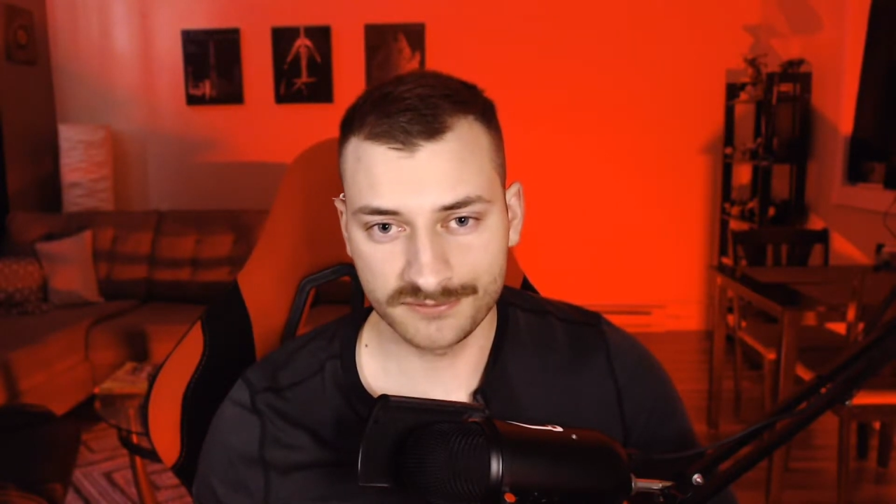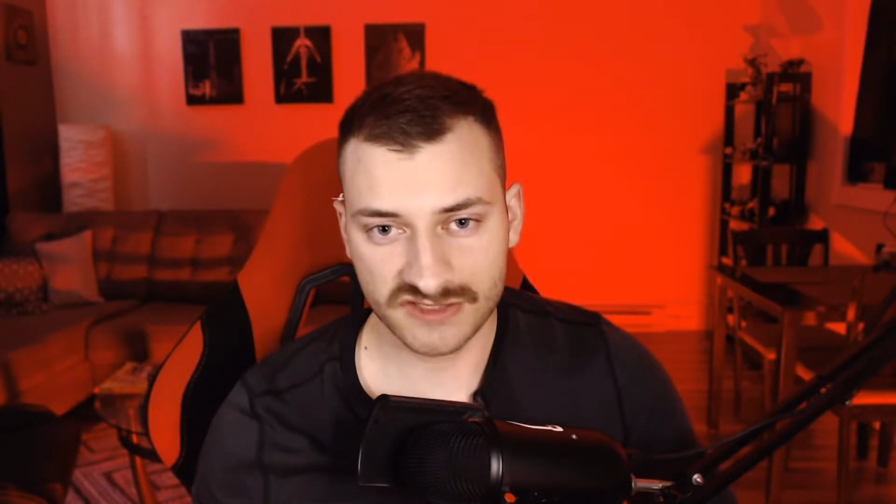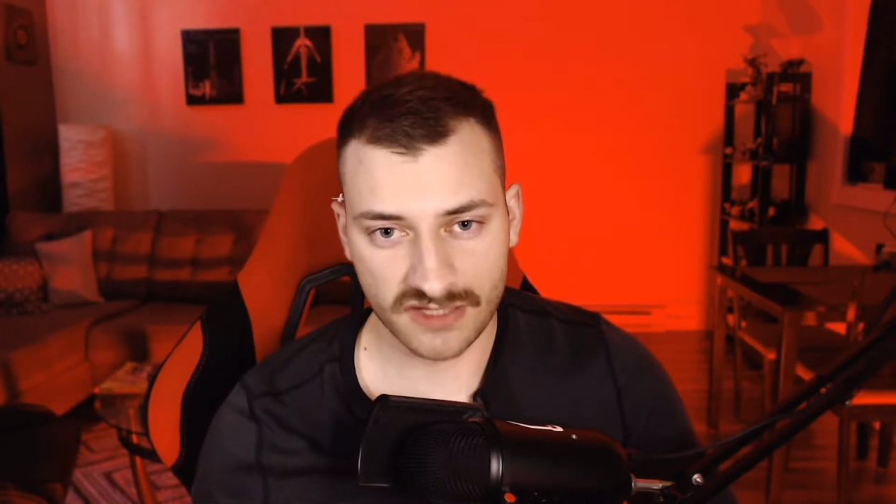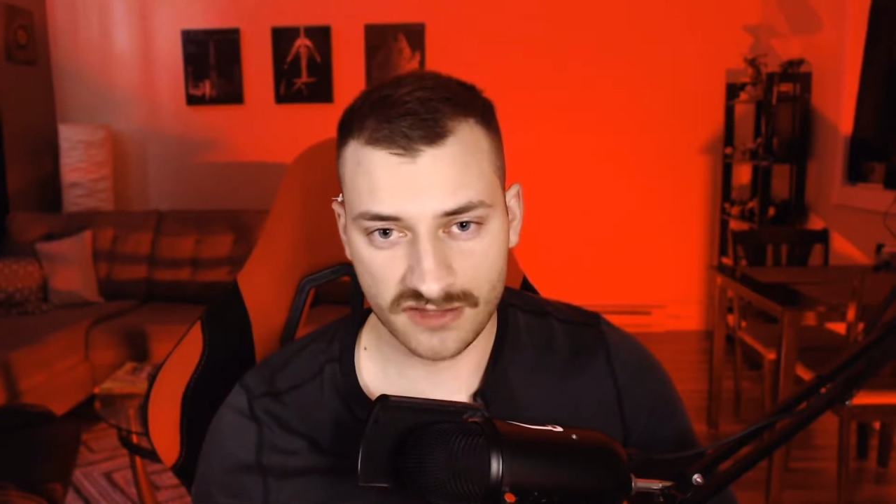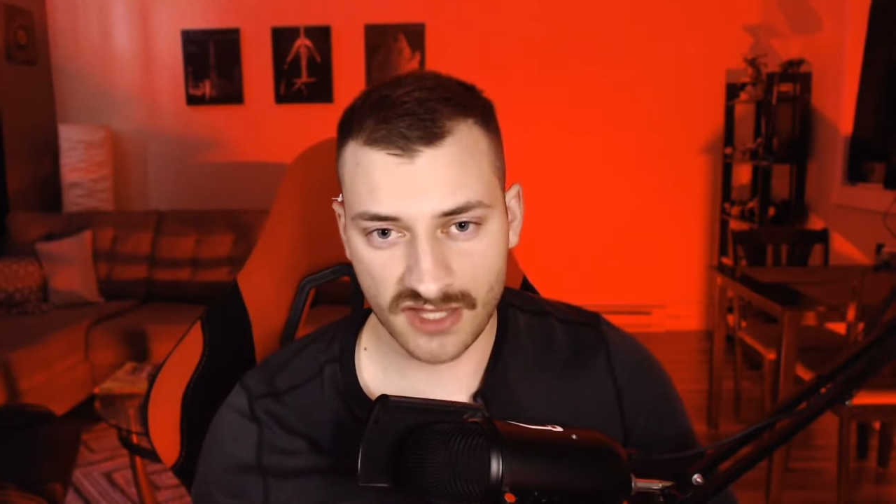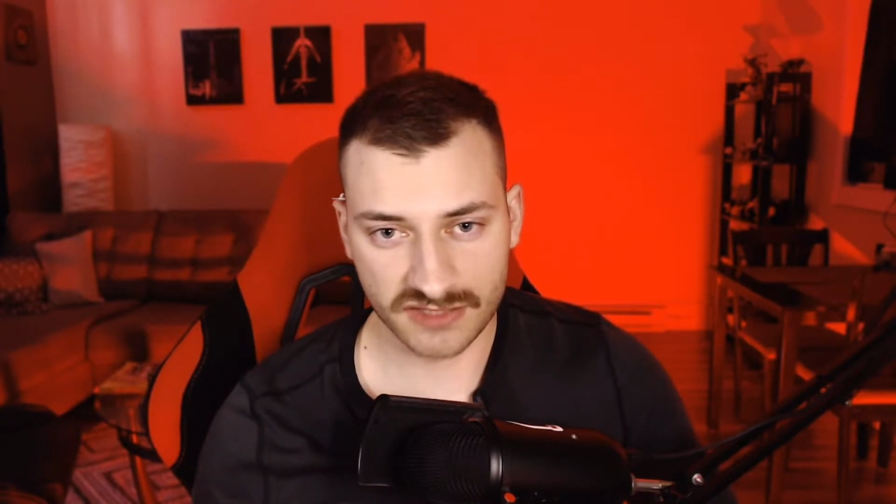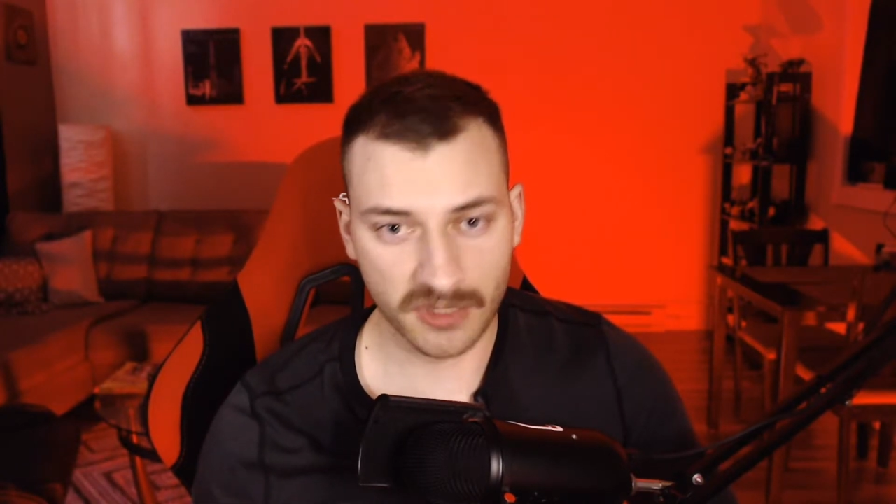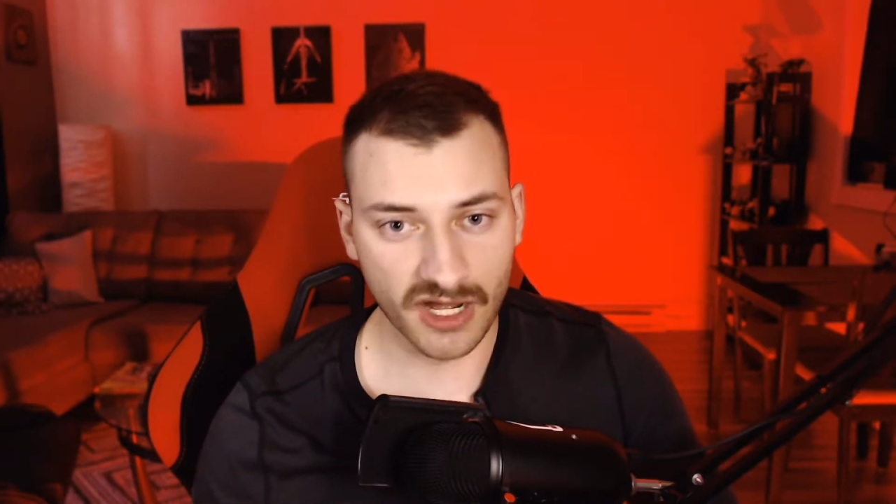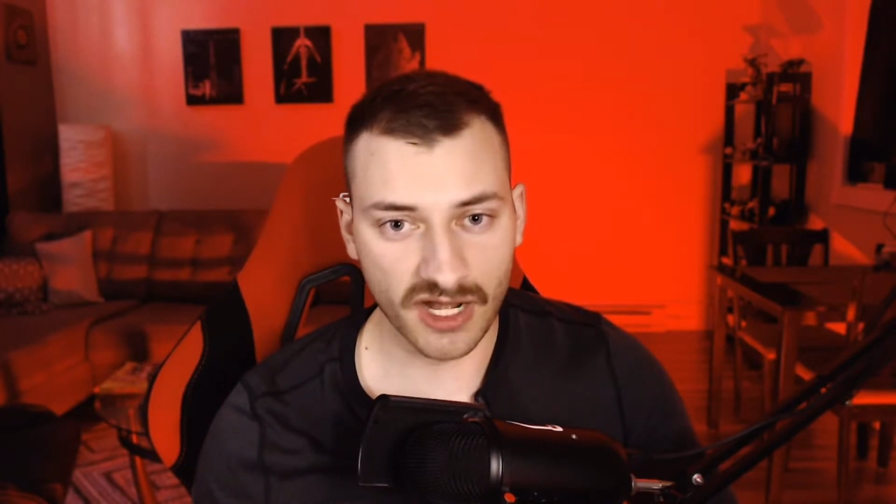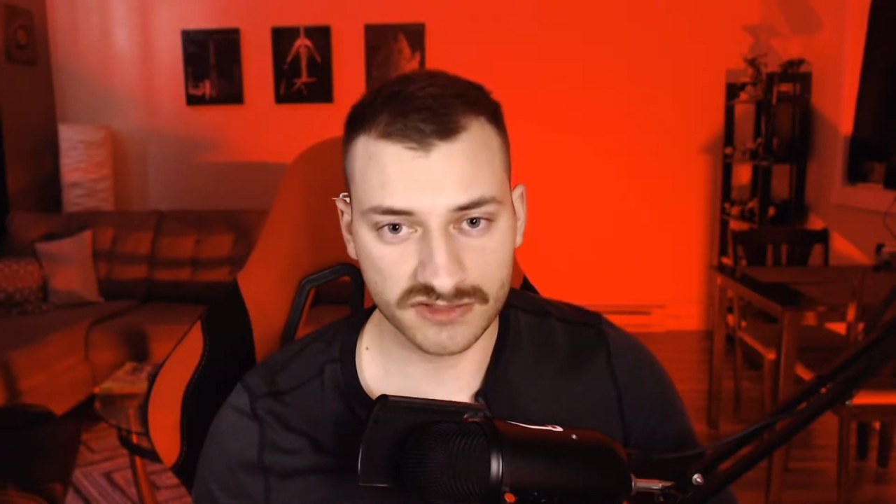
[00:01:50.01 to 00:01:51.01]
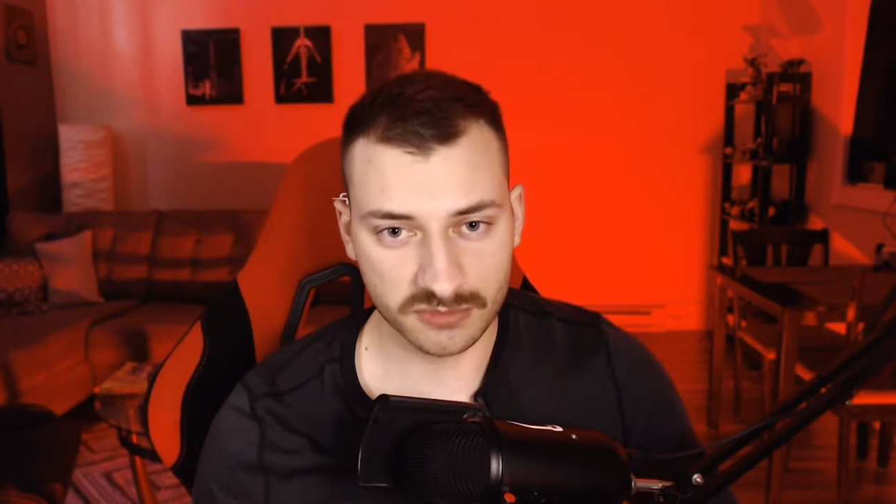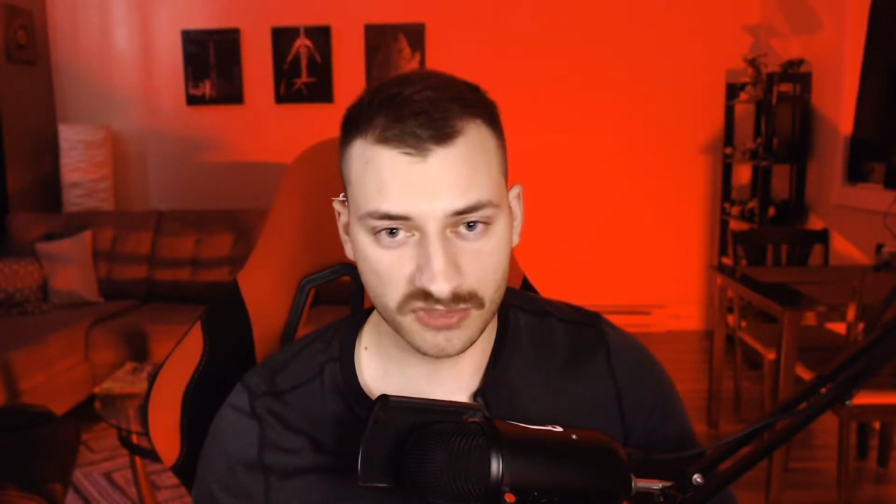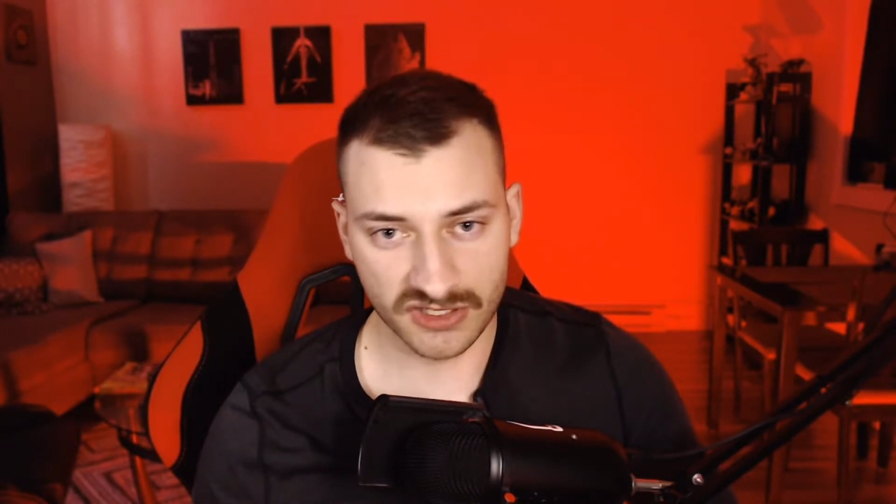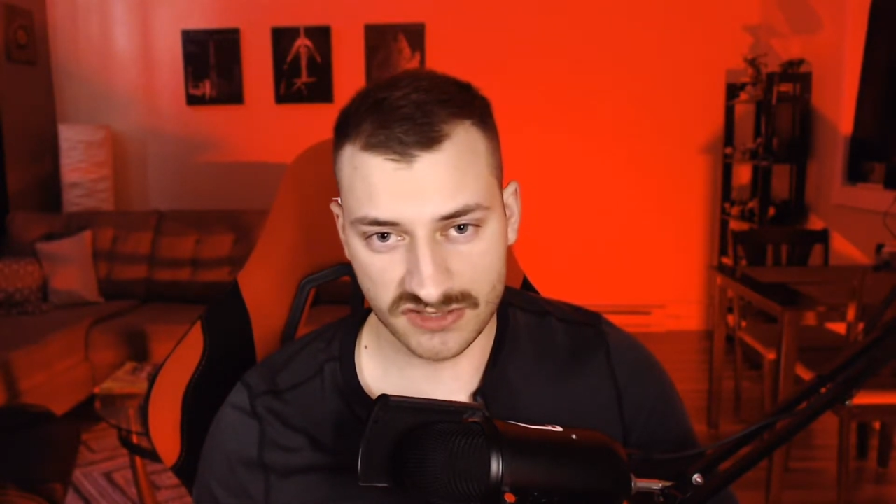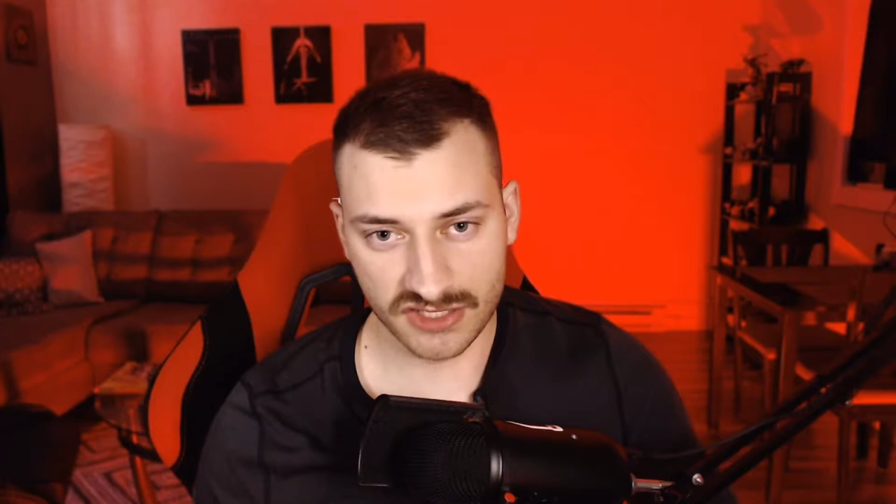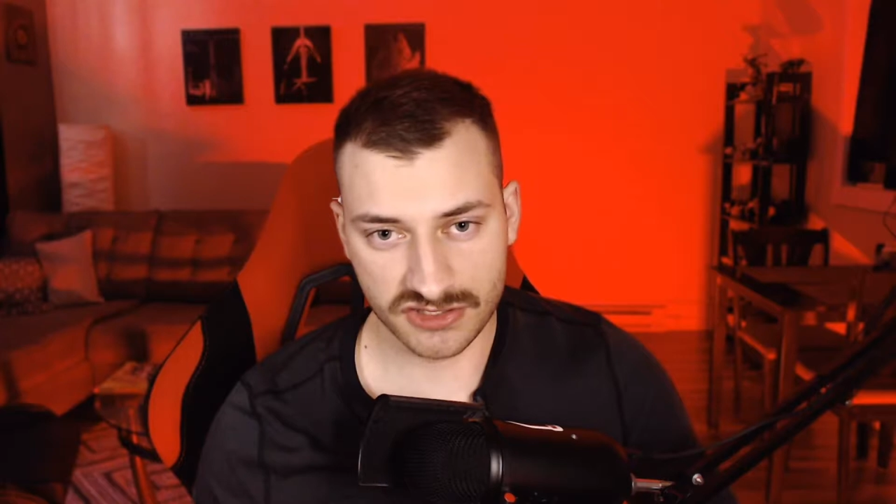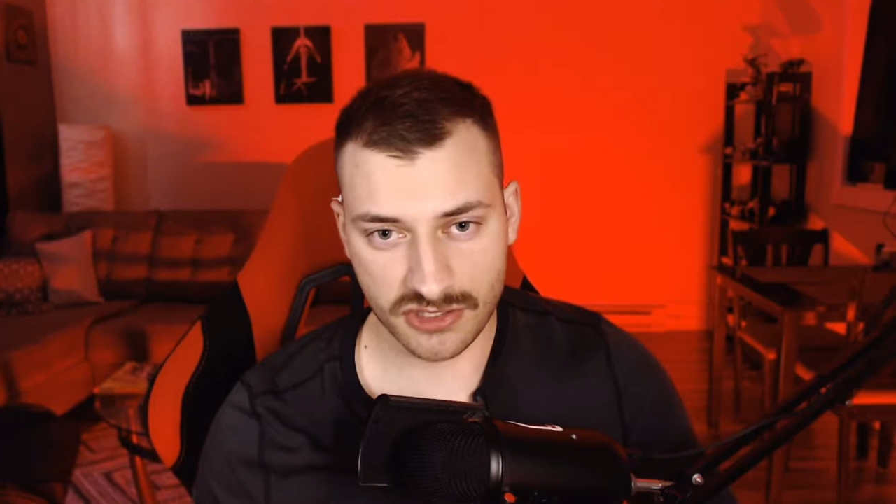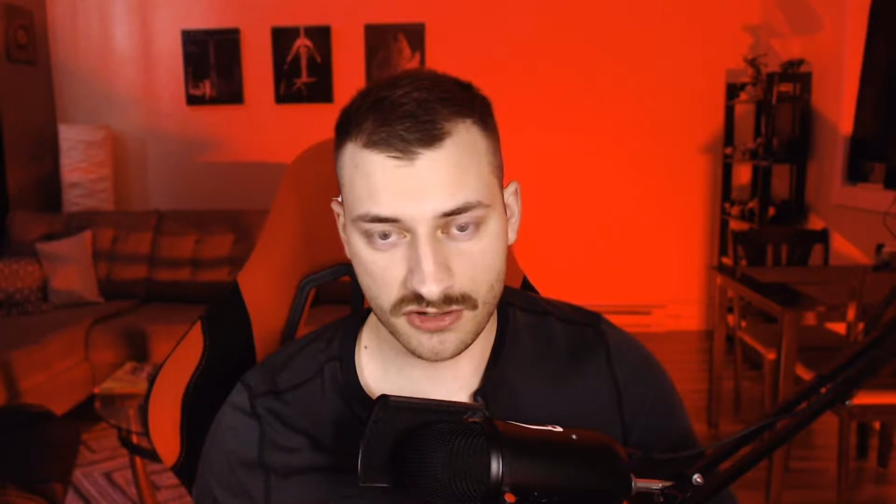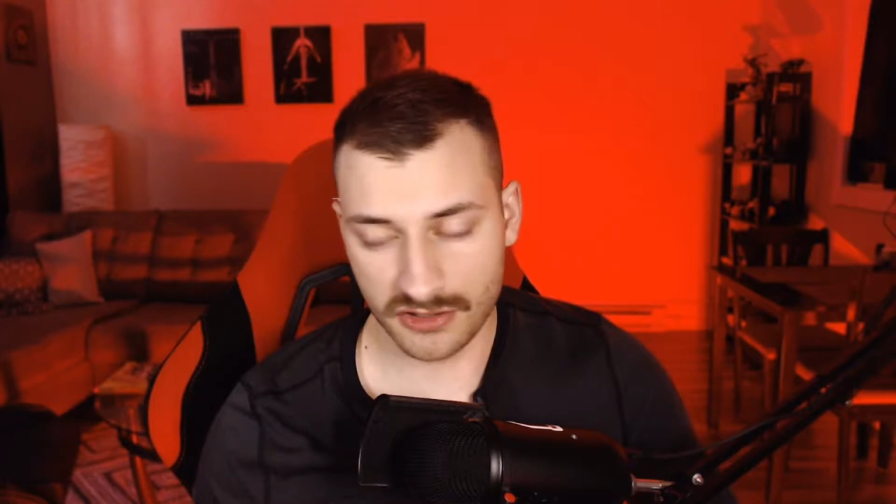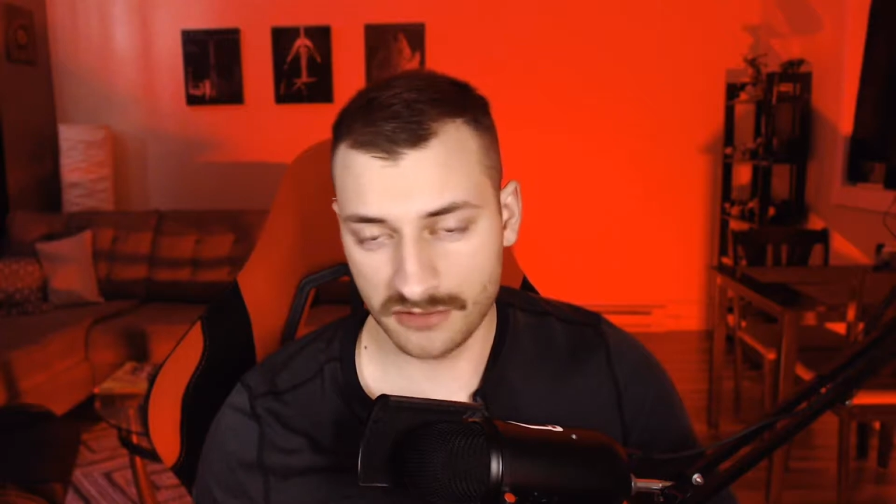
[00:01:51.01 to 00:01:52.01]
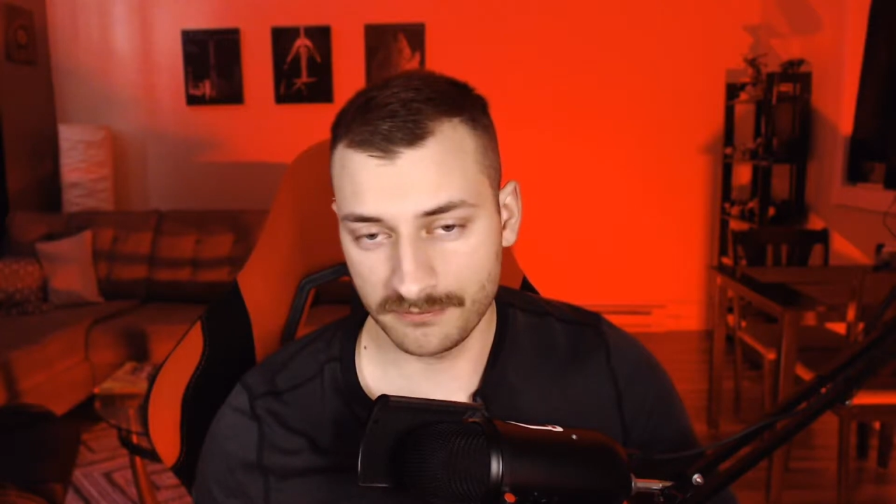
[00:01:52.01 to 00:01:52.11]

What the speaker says: say, the Xbox or PlayStation or